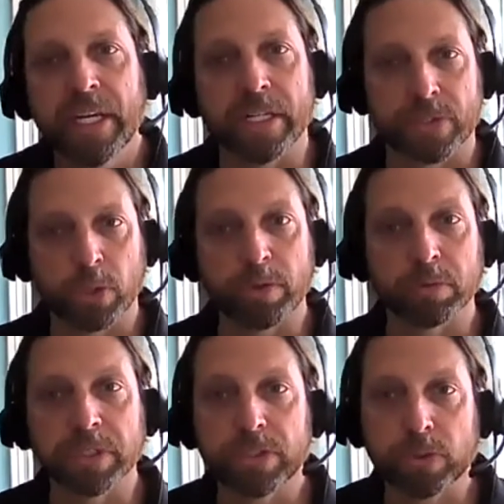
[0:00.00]
And so we
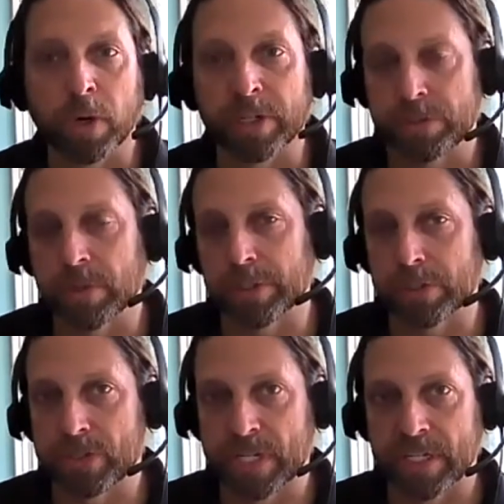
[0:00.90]
really do want to
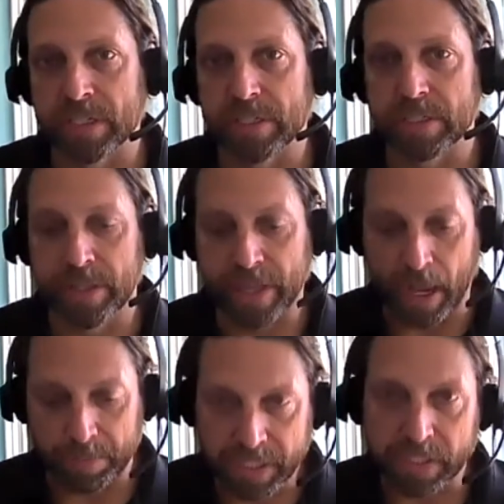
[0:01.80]
understand
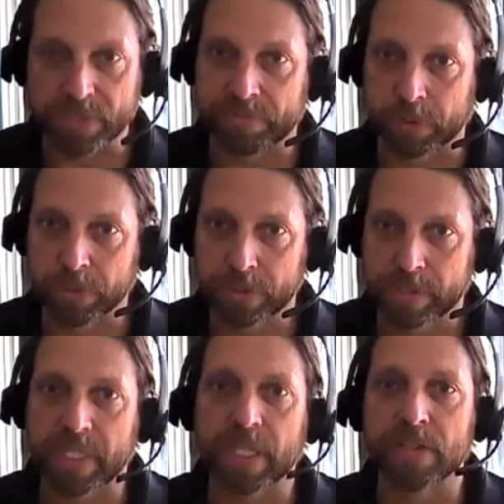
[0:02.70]
that piece
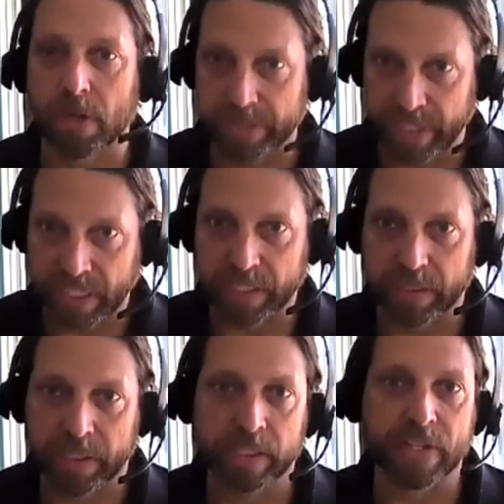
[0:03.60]
first. Is our
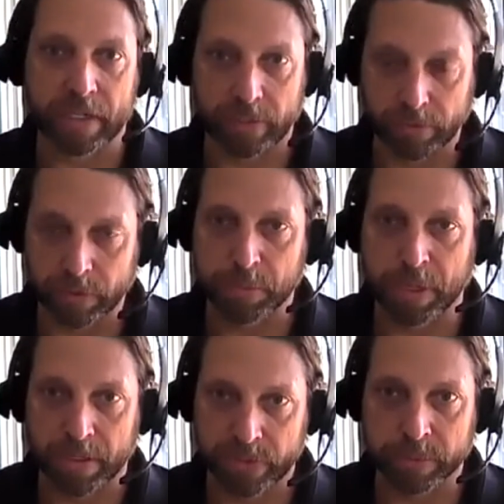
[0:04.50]
data as accurate as
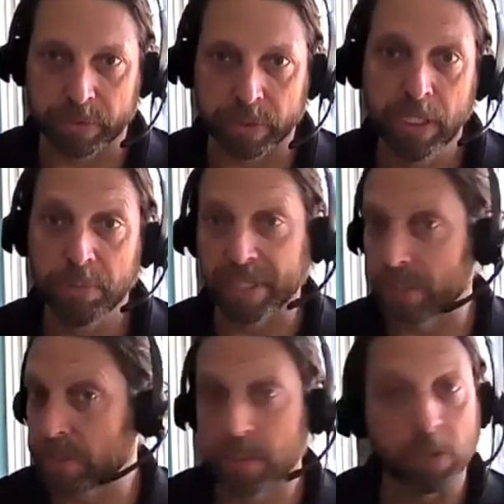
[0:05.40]
possible?
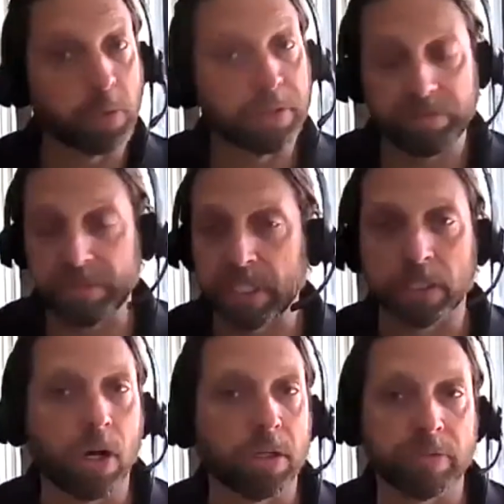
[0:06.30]
Because it's the one feeding
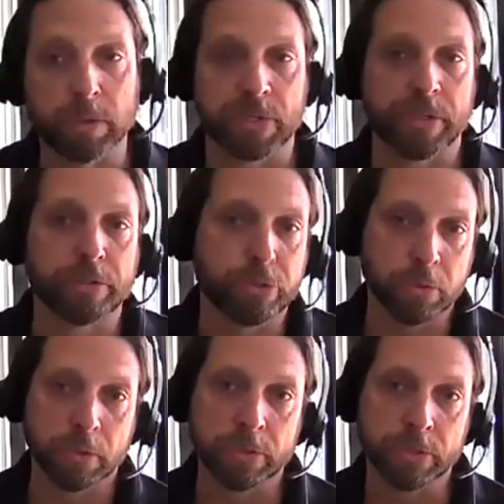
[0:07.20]
all of those other
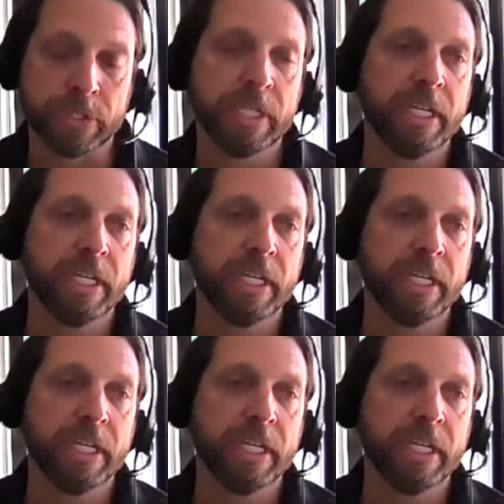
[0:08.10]
tools.